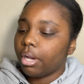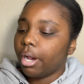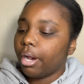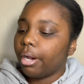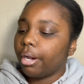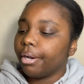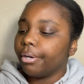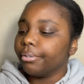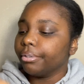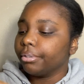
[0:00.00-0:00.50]

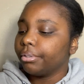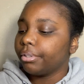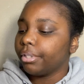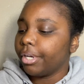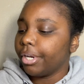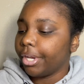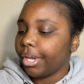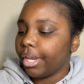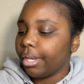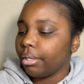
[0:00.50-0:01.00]
Oh,
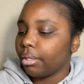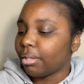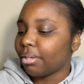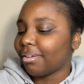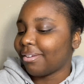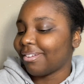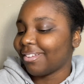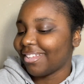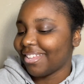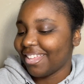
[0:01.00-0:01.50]
okay.
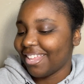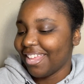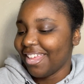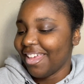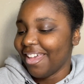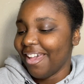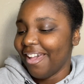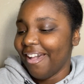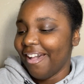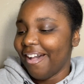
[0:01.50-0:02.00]

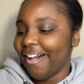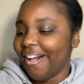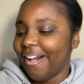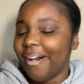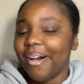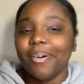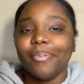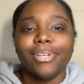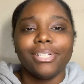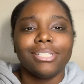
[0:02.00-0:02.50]

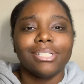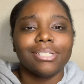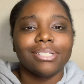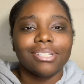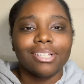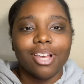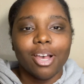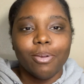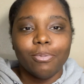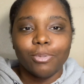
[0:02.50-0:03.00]
It just
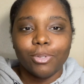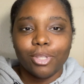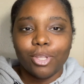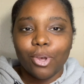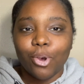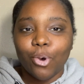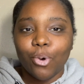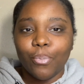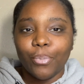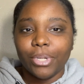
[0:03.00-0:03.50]
comes with
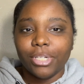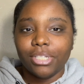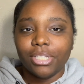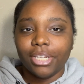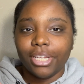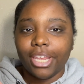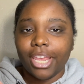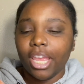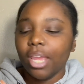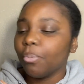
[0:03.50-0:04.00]
a whole bunch
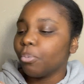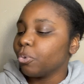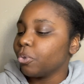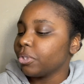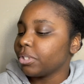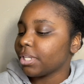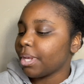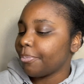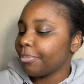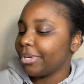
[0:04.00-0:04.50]
of
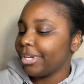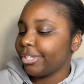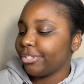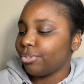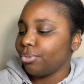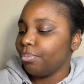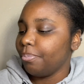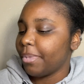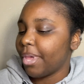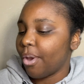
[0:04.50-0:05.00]
cables. I'm gonna
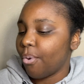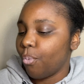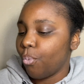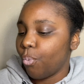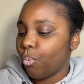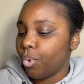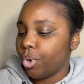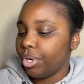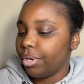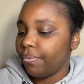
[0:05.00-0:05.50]
assume that
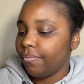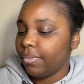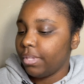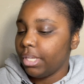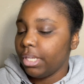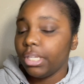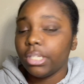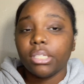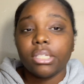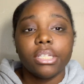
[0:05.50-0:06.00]
one of
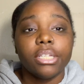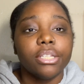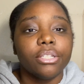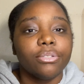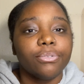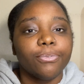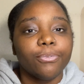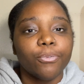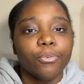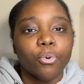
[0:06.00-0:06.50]
these
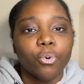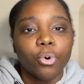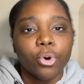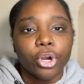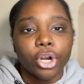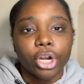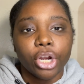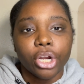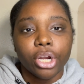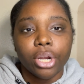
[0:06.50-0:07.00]
is
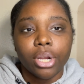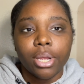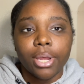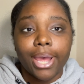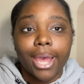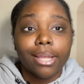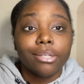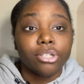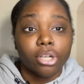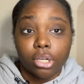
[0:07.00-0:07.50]
for
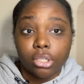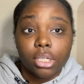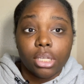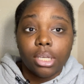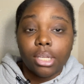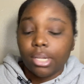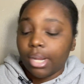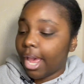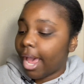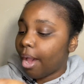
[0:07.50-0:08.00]
charging
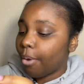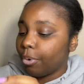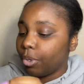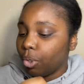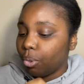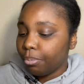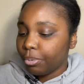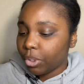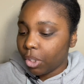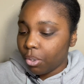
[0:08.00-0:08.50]
it. I would
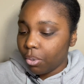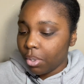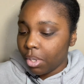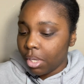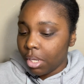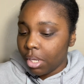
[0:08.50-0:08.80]
hope so.